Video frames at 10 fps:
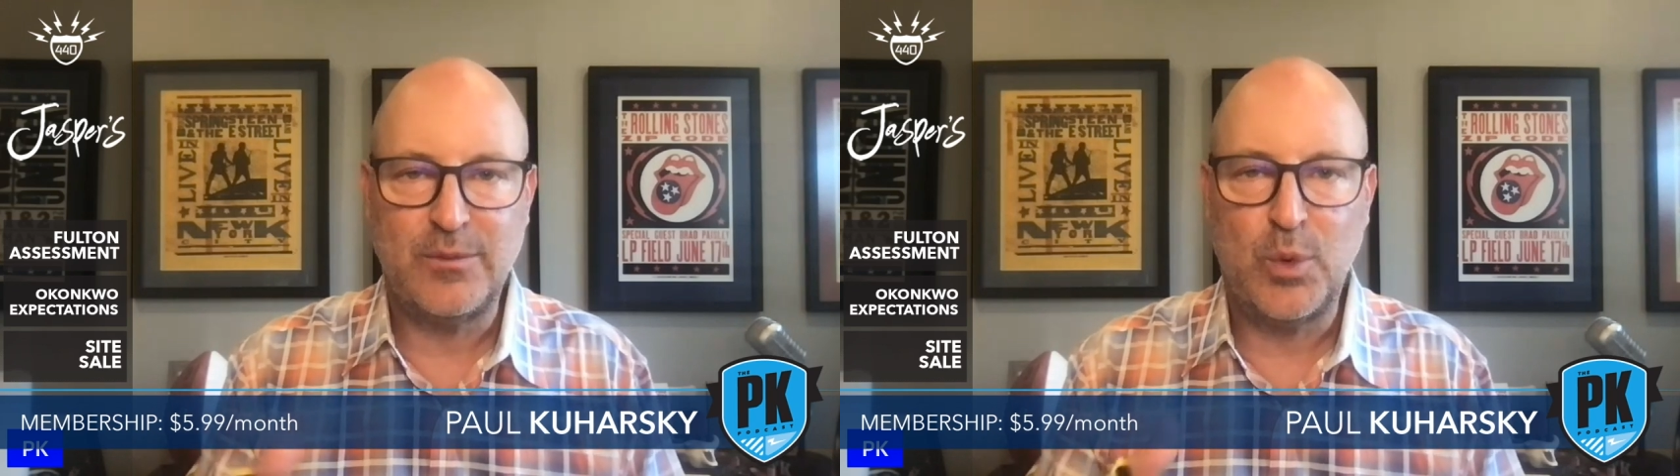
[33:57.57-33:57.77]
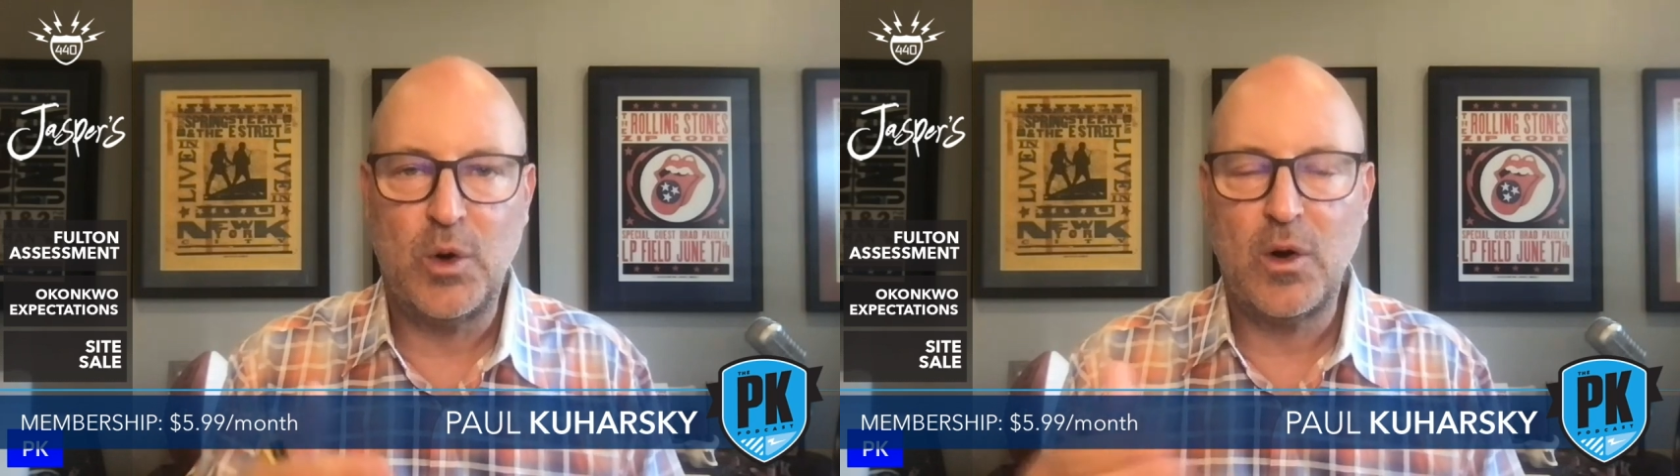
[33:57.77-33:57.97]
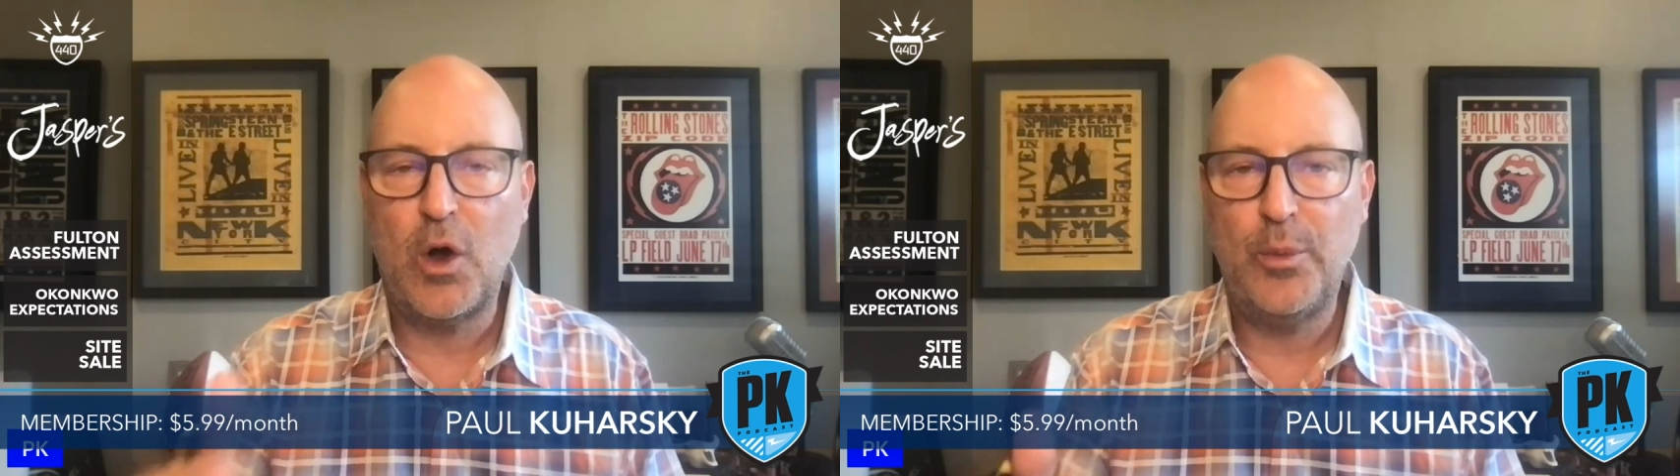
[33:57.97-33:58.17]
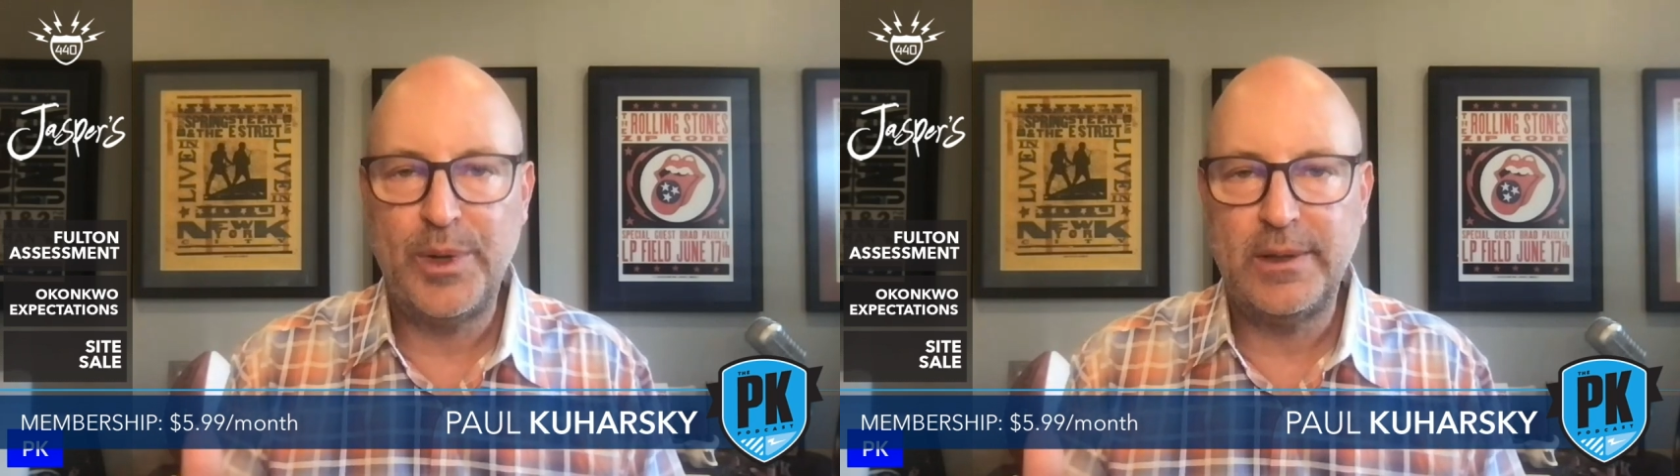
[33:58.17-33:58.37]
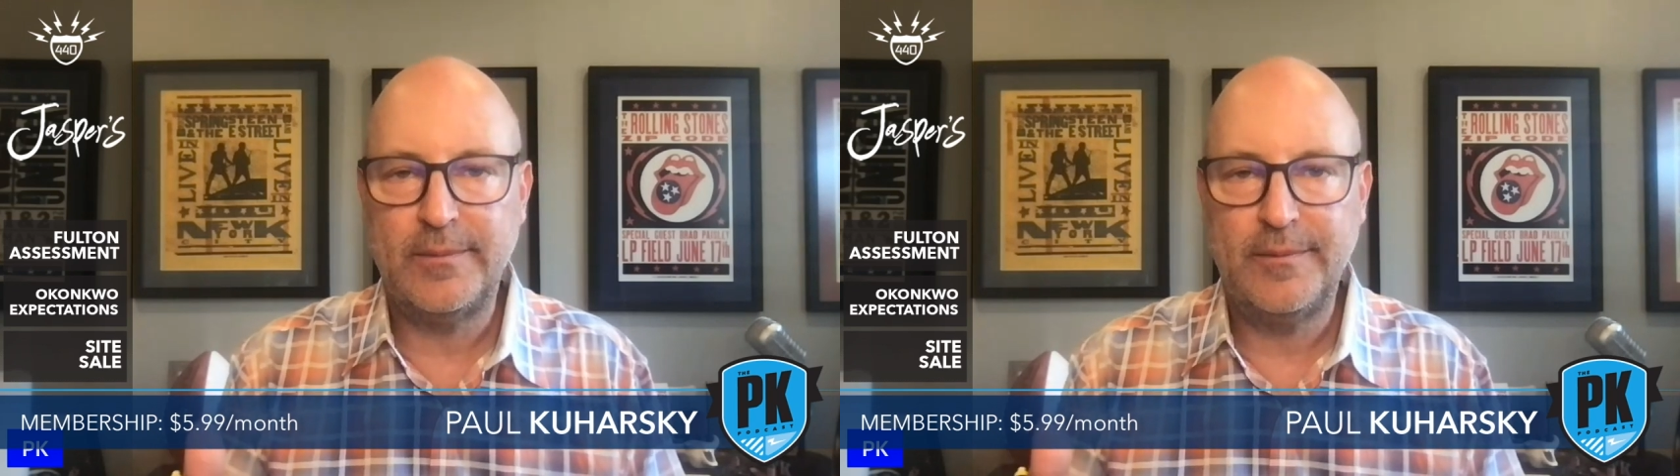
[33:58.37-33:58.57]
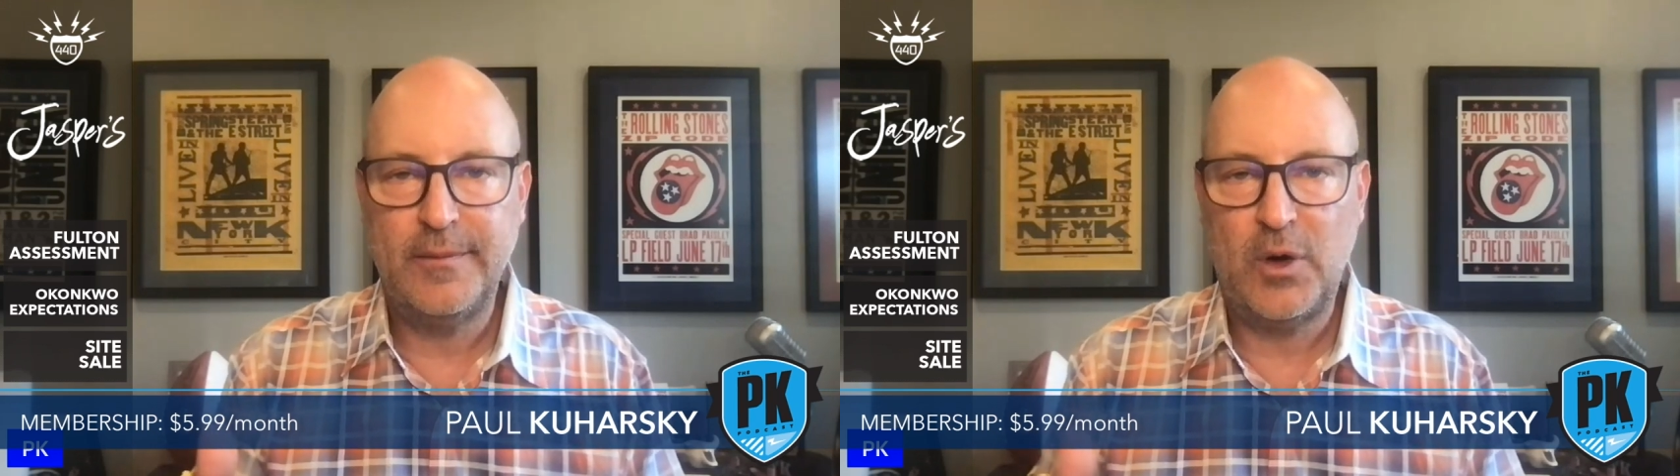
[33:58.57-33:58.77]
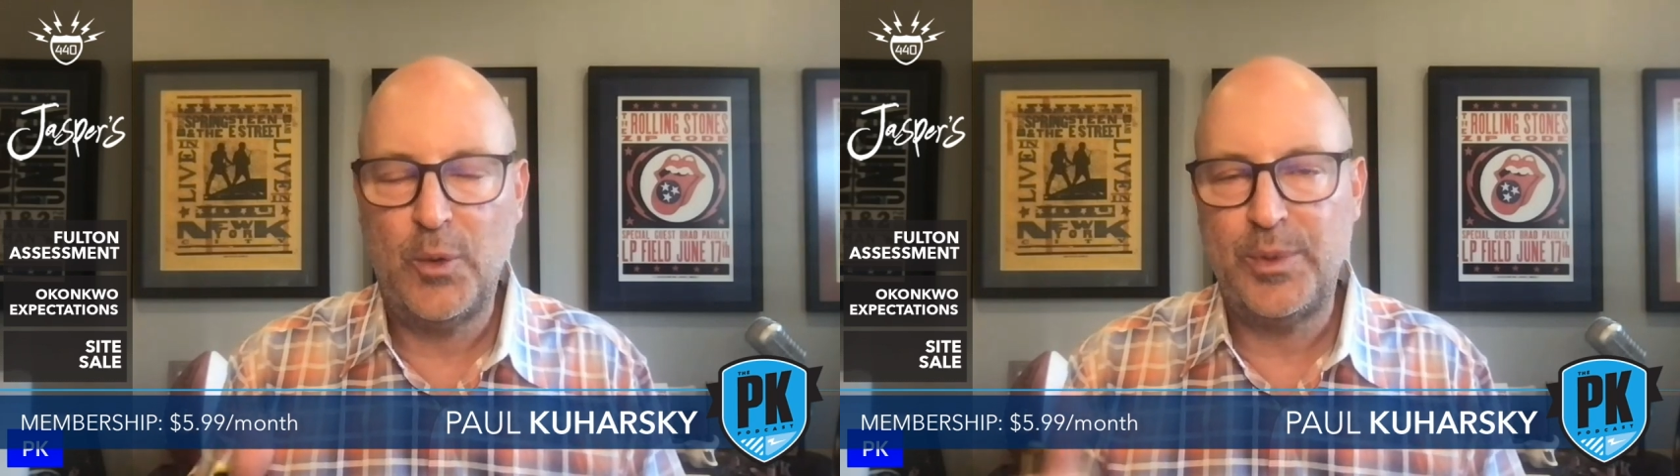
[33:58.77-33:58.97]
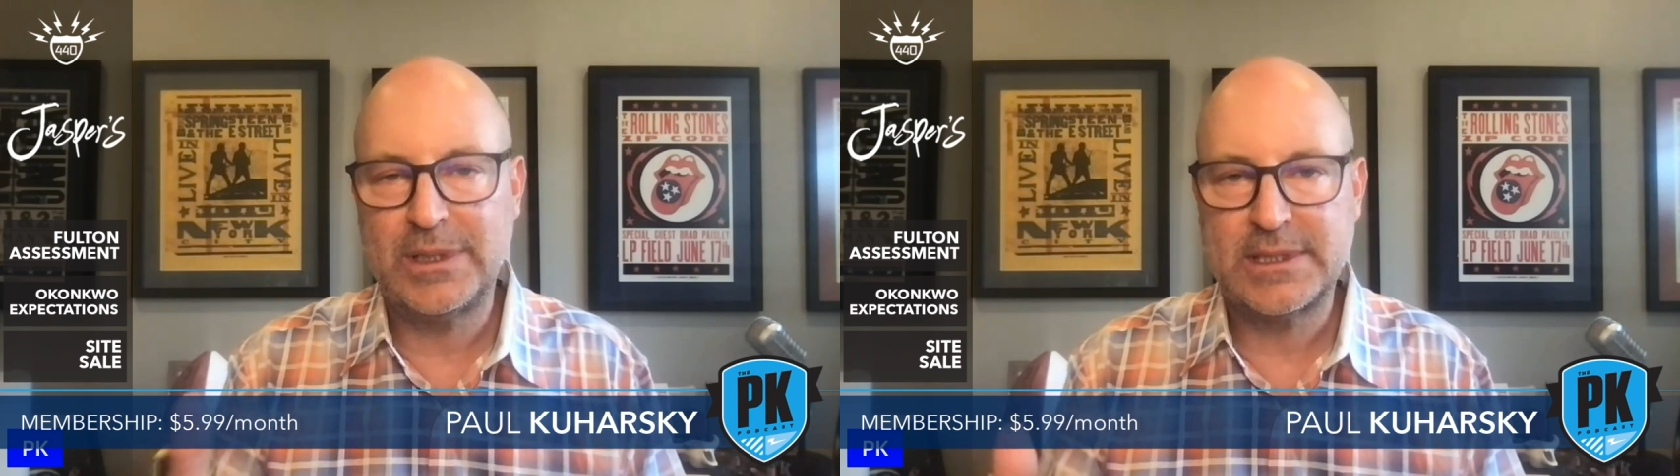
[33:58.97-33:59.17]
a more
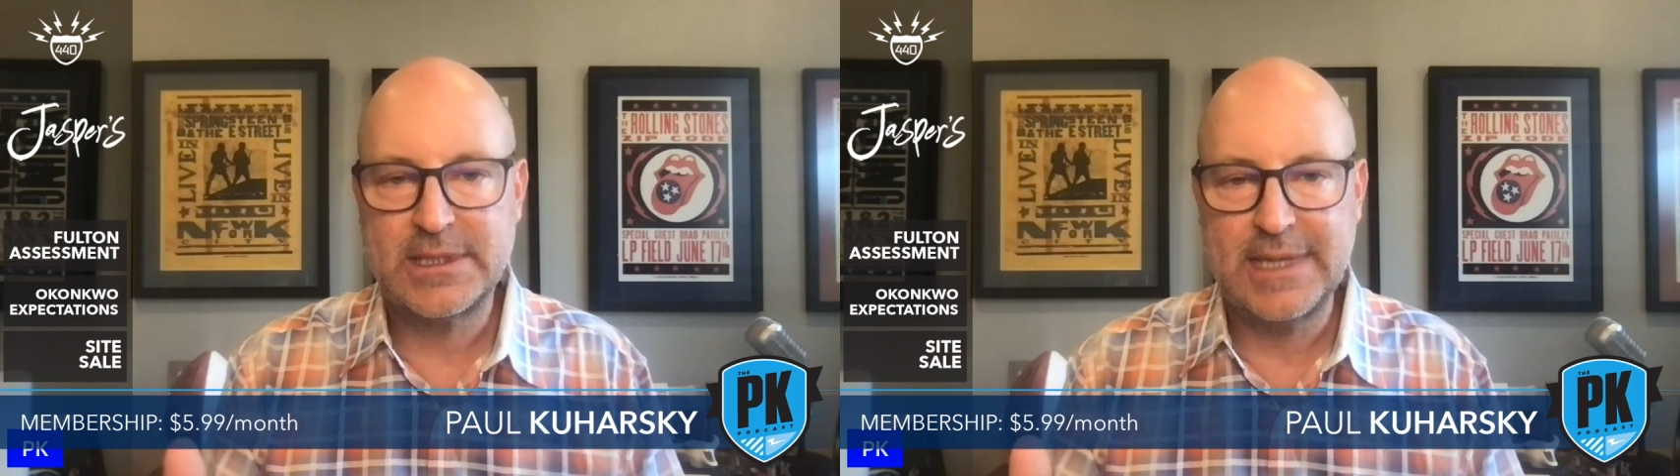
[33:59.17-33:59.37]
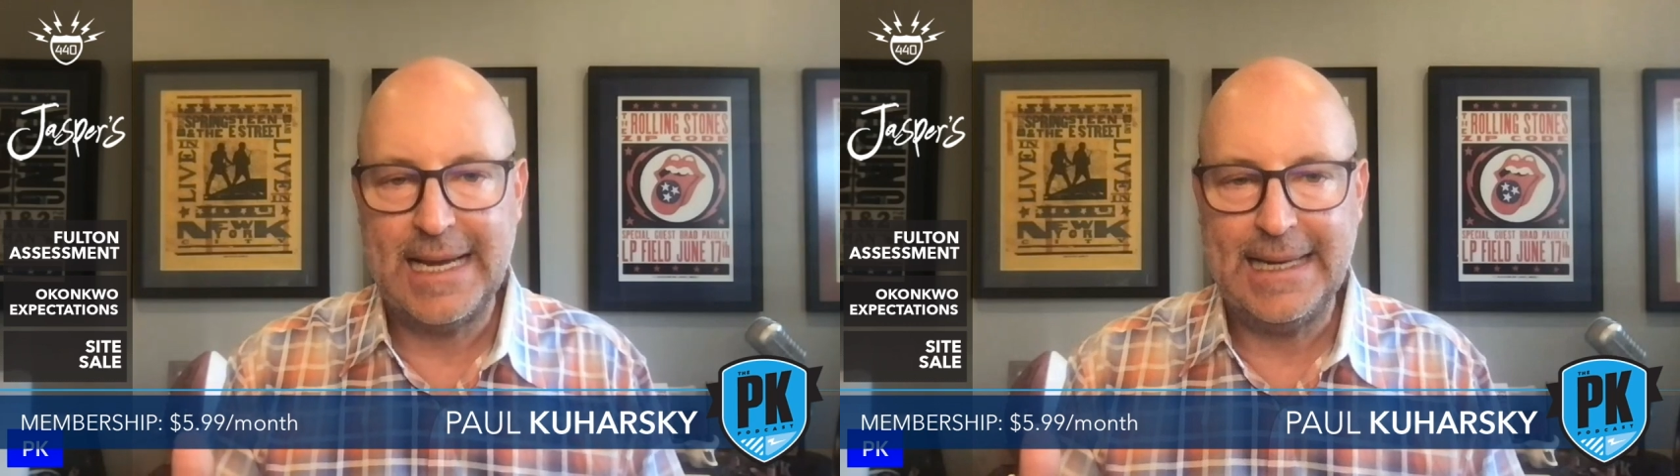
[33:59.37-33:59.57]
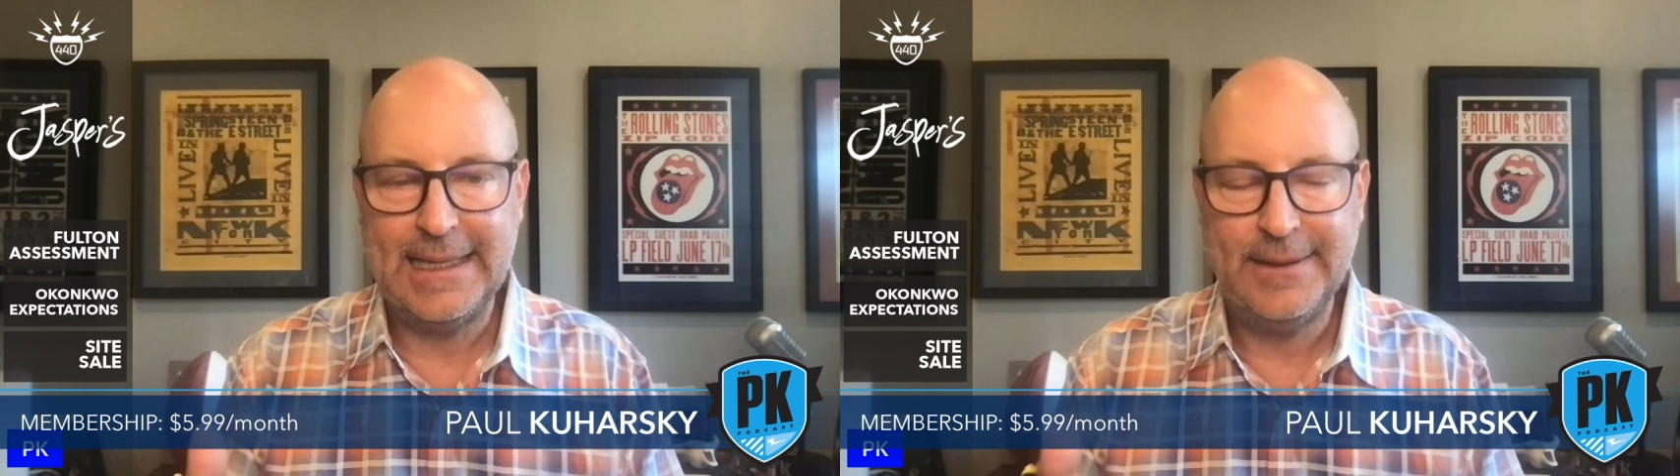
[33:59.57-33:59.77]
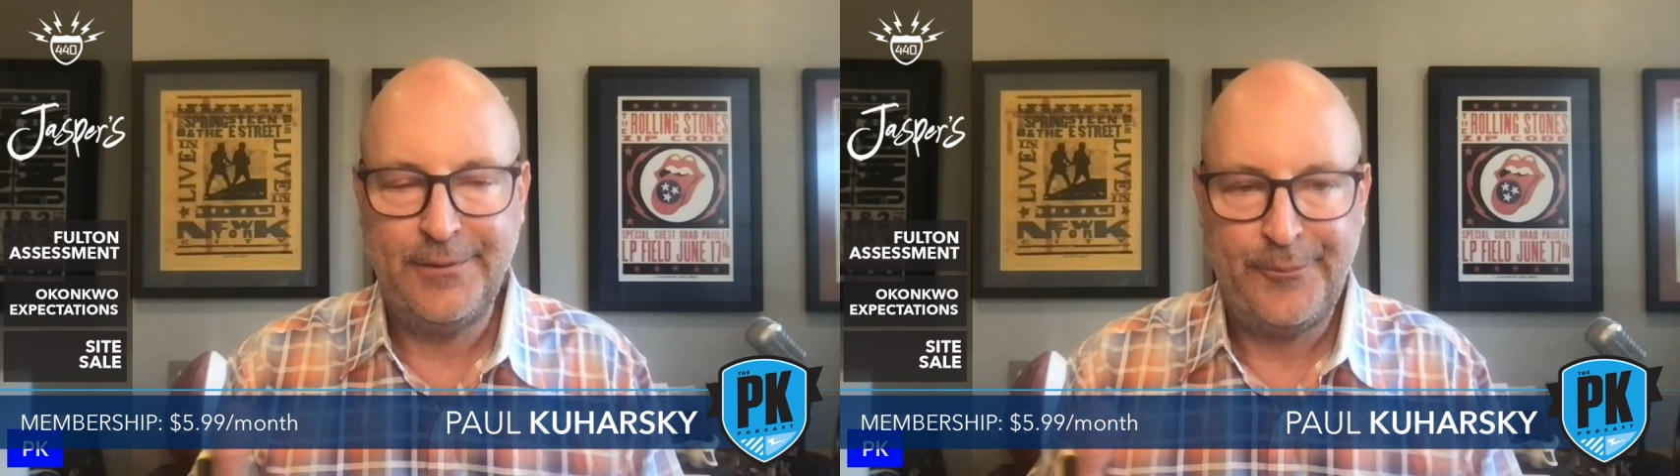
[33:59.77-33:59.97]
open setting,